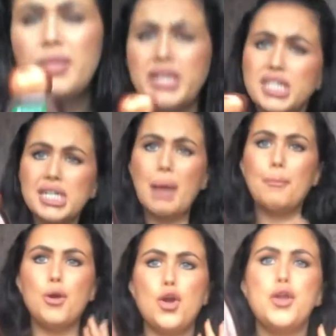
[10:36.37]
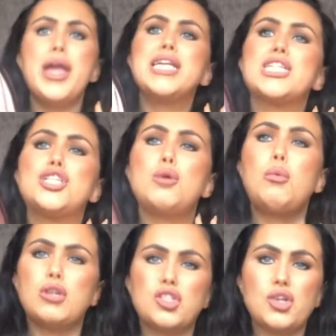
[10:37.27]
This shampoo is so
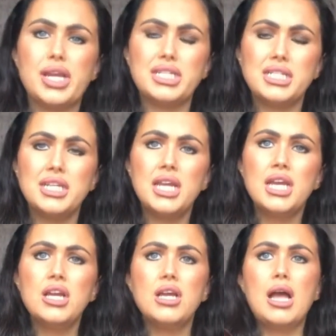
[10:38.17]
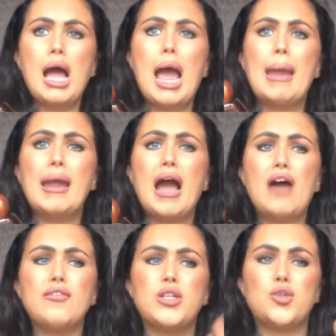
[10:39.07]
moisturising. I
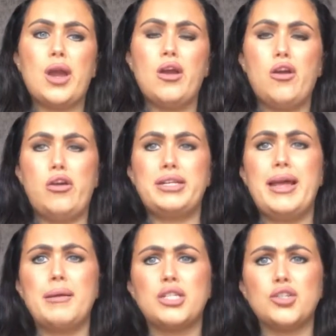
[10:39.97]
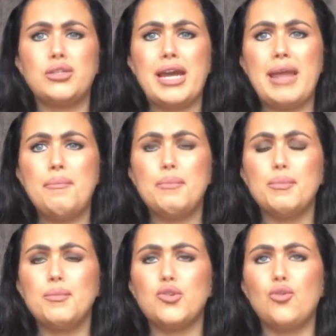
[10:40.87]
have a dry hair texture type,
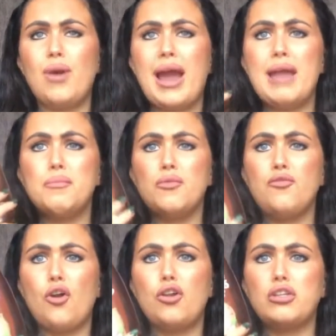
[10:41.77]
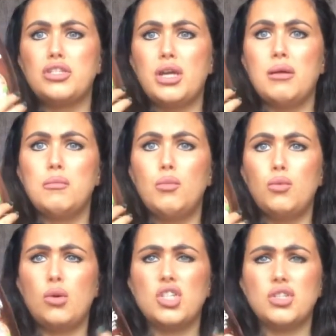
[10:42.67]
so I prefer using a
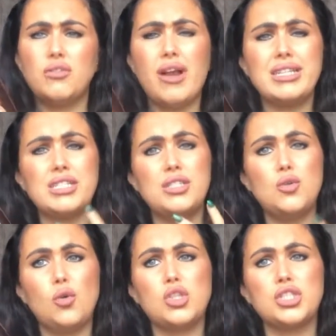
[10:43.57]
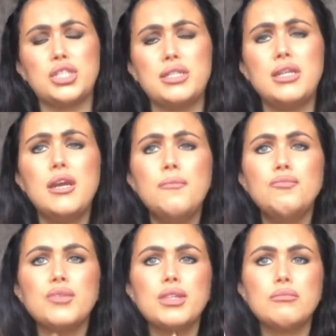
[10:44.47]
moisturising, nourishing
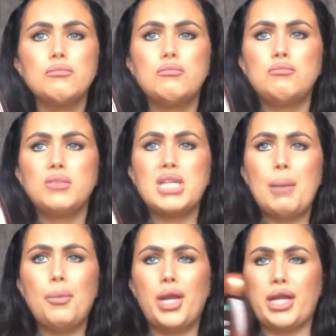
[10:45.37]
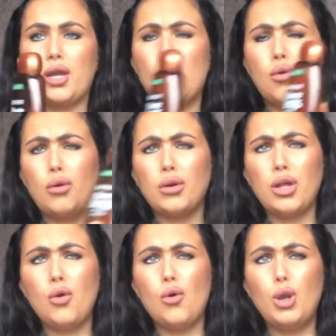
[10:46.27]
shampoo, like a
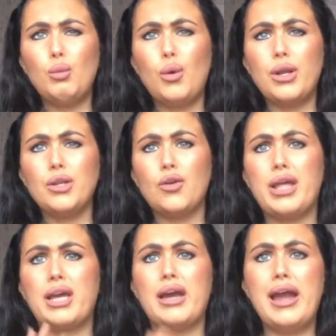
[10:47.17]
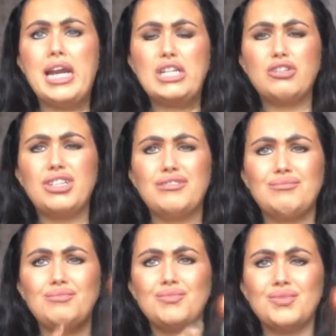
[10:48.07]
coconut oil one, or like a
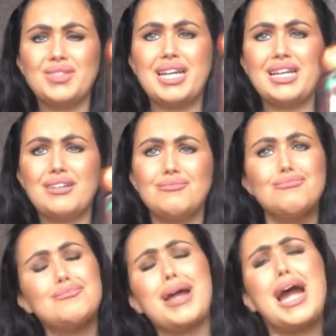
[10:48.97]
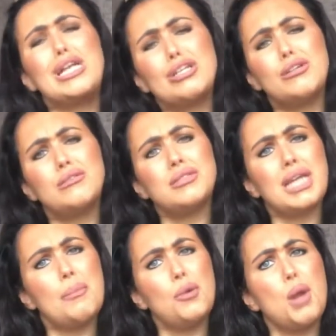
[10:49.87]
hydrating
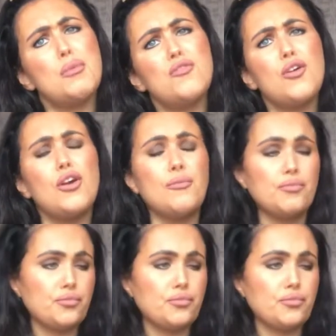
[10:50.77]
shampoo I prefer.